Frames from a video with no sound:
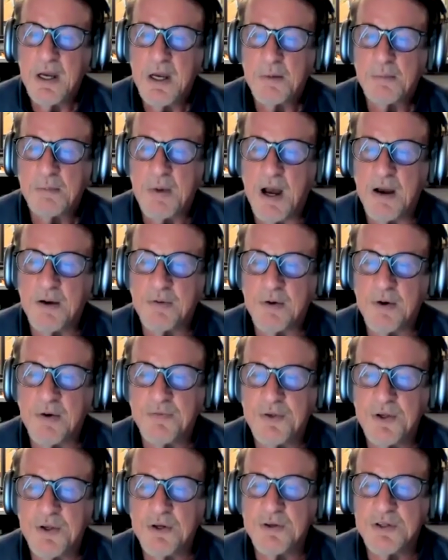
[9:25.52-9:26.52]
My
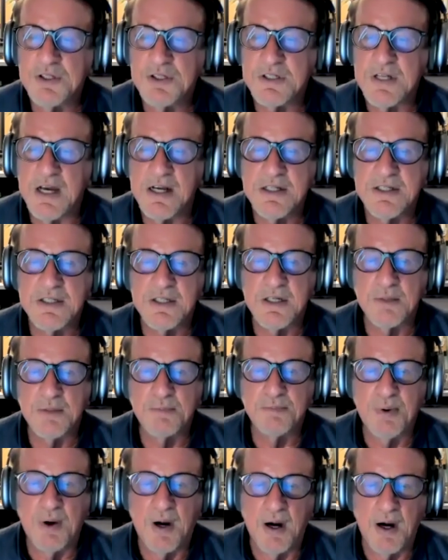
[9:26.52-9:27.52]
review states in
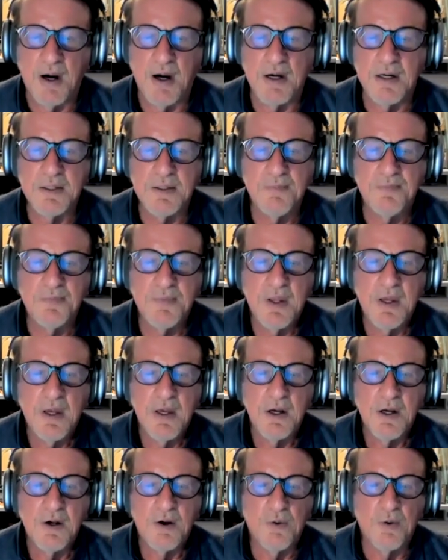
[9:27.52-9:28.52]
part,
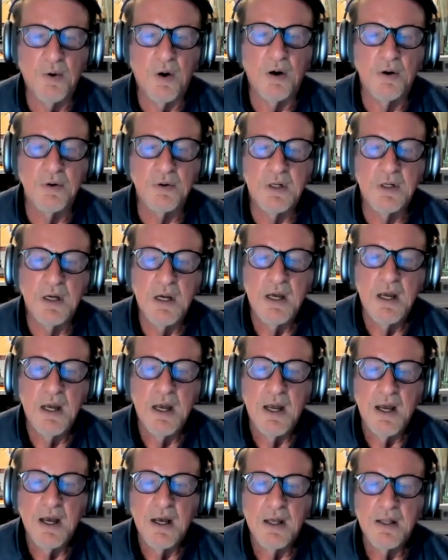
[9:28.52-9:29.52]
quote,
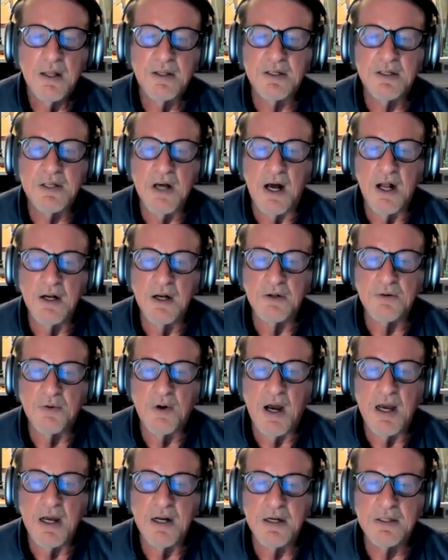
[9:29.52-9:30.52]
what Donald
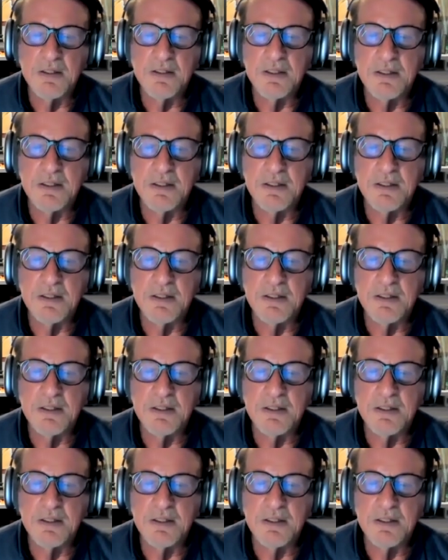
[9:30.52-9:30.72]
Wright